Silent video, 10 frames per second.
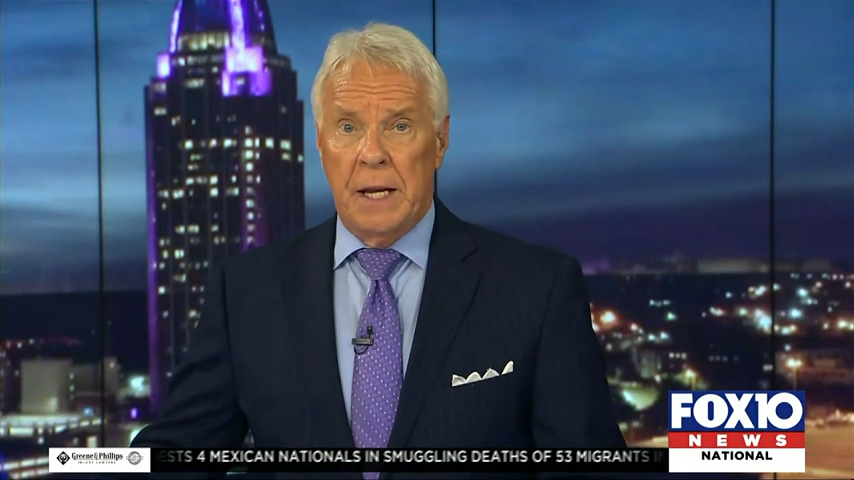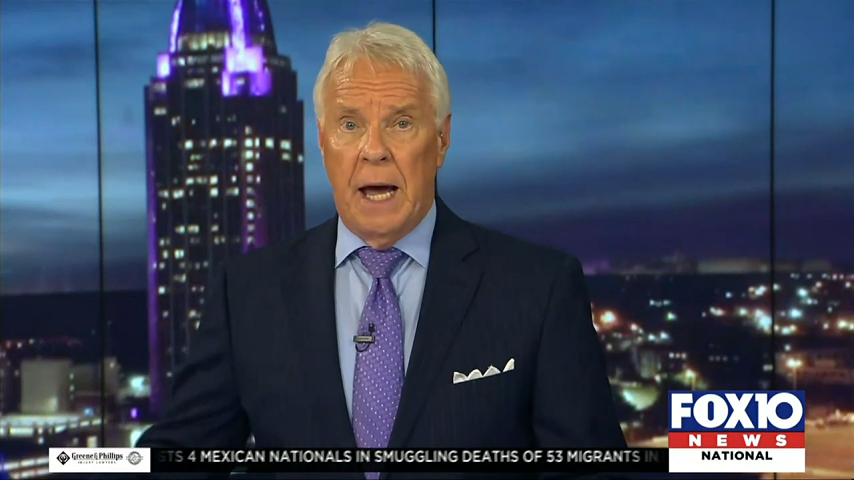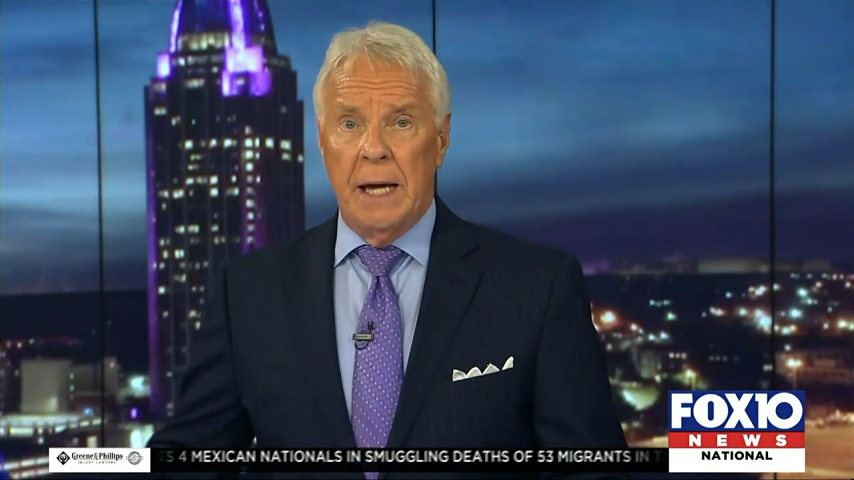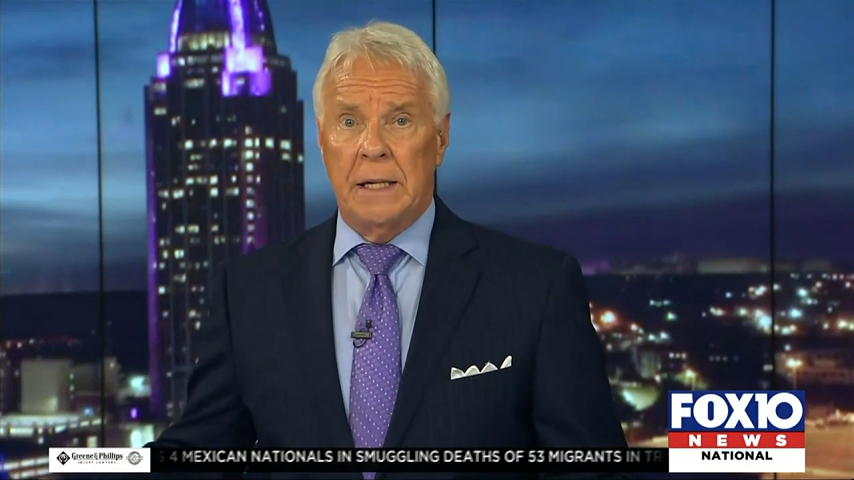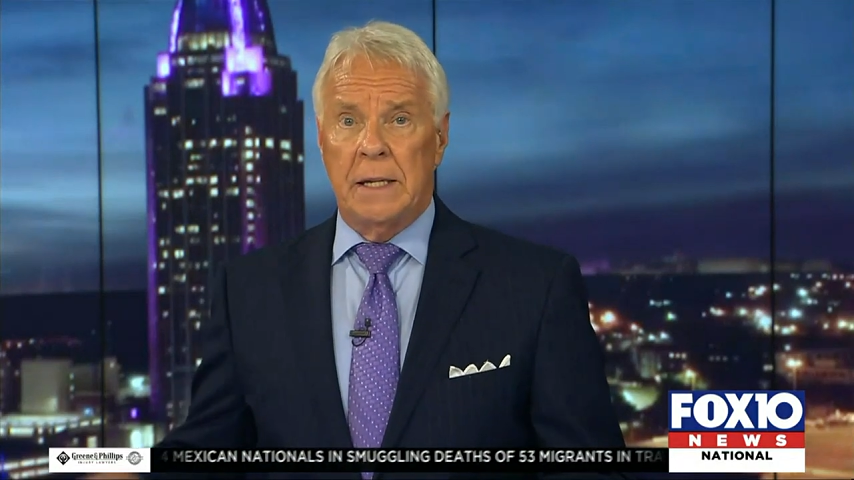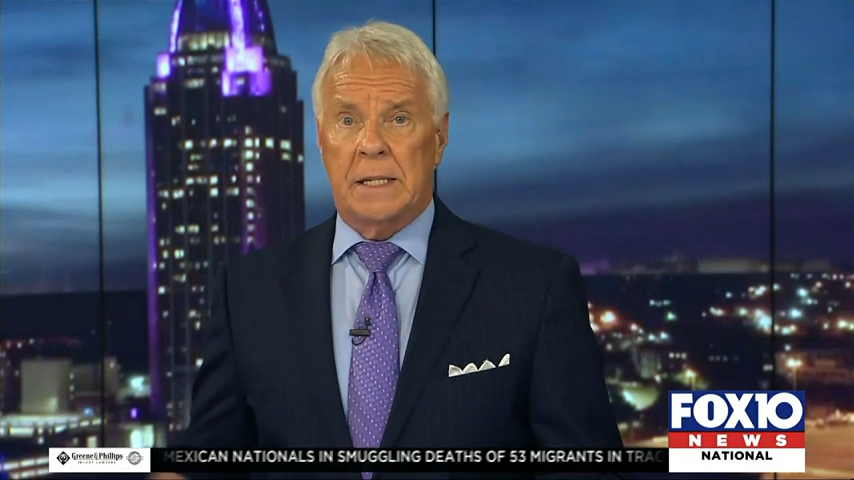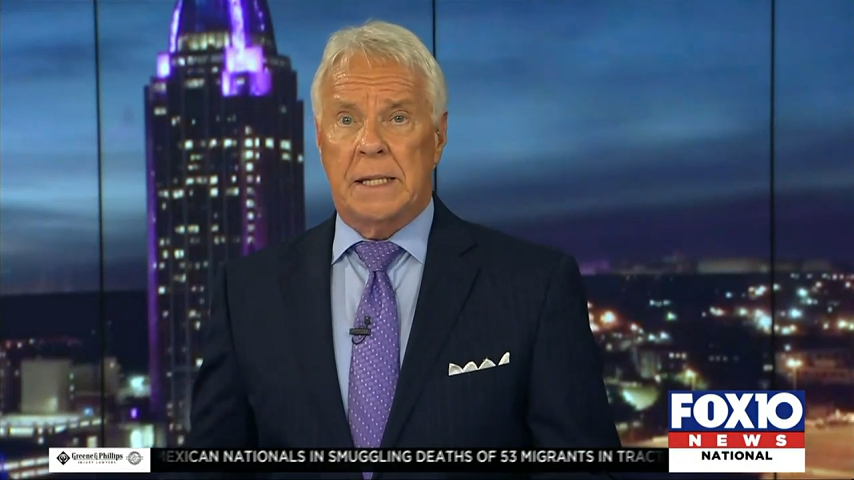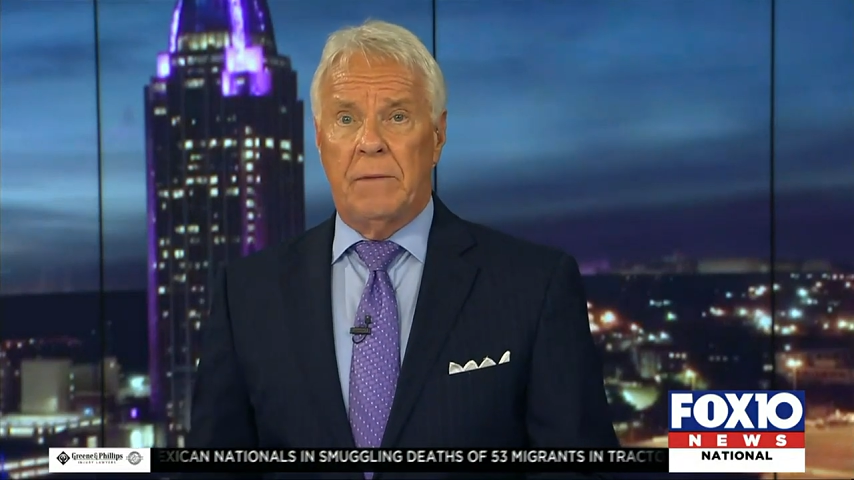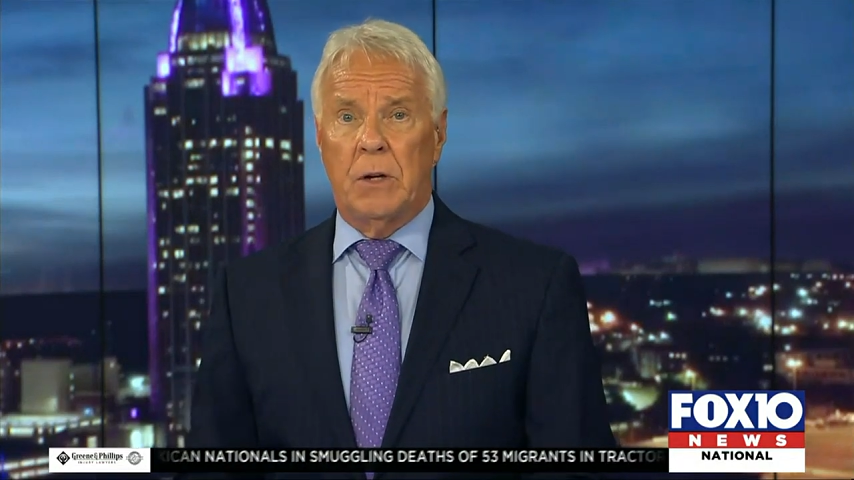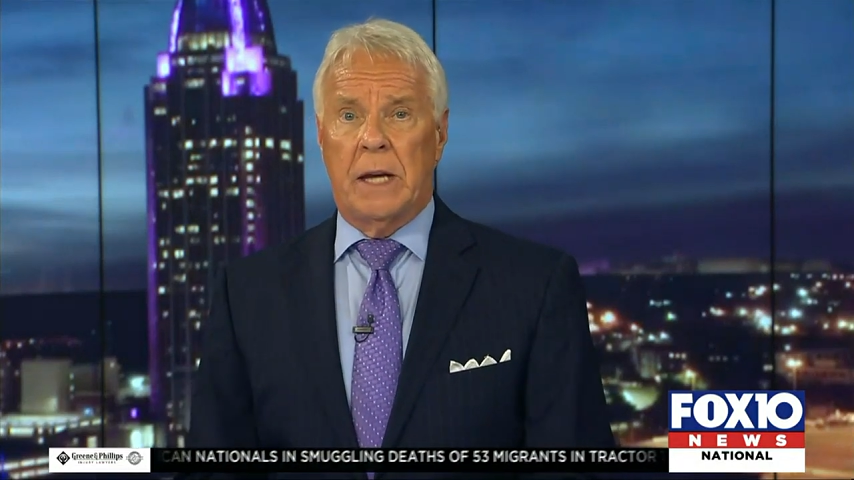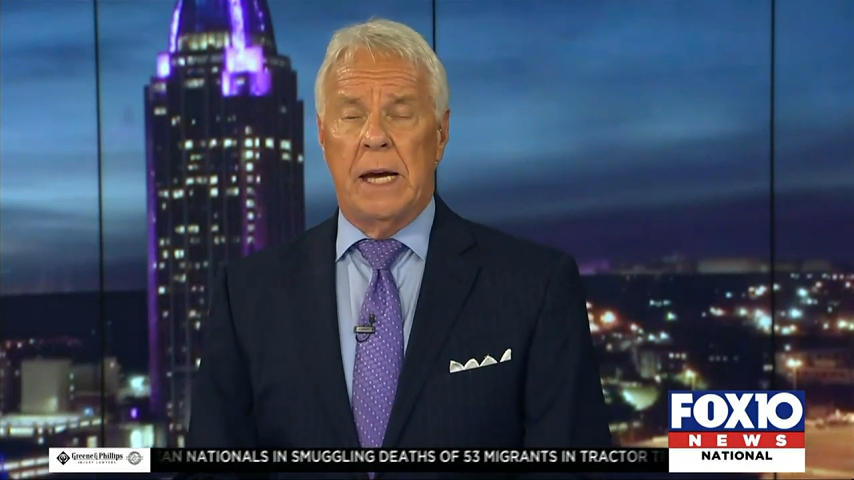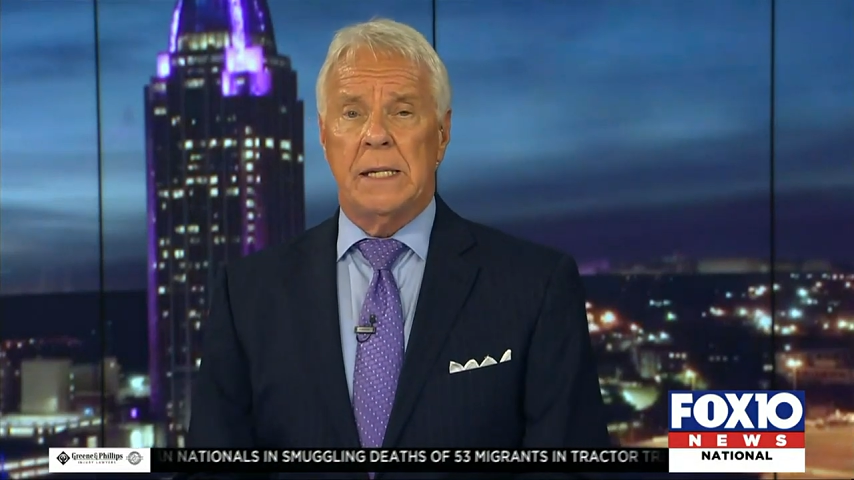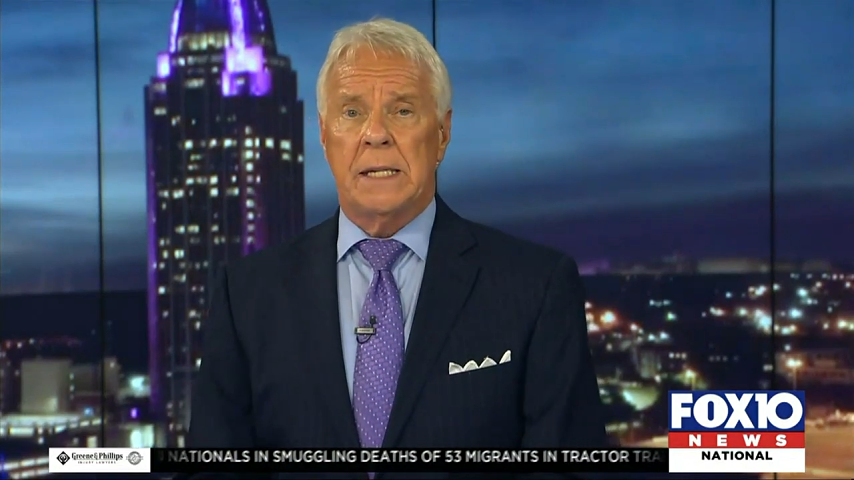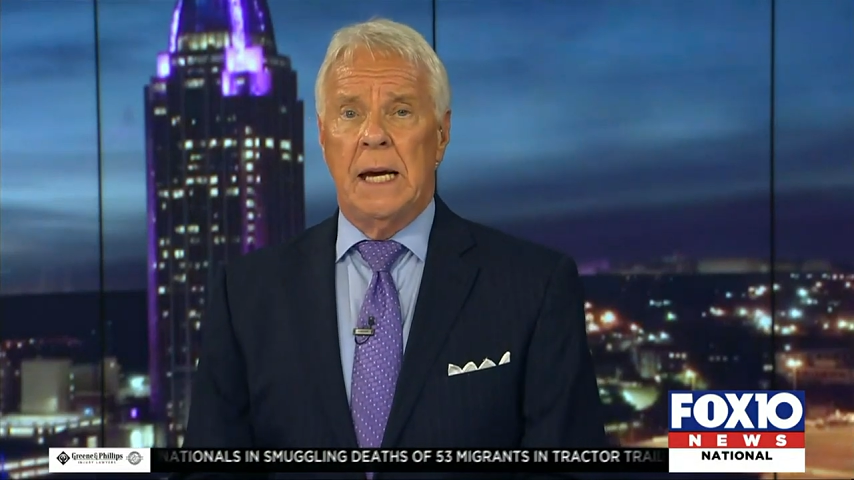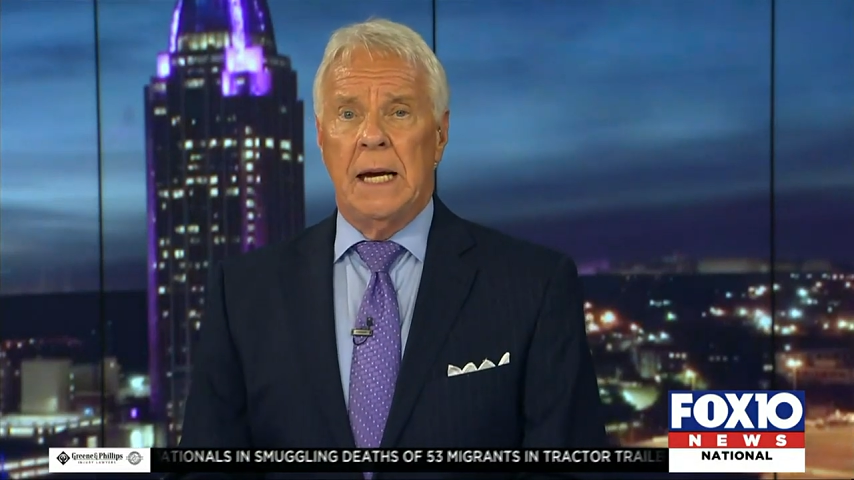tonight in the civil
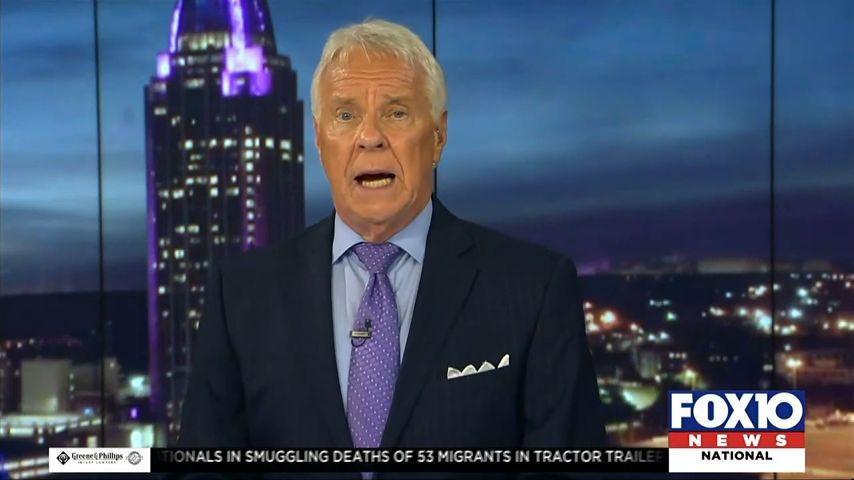case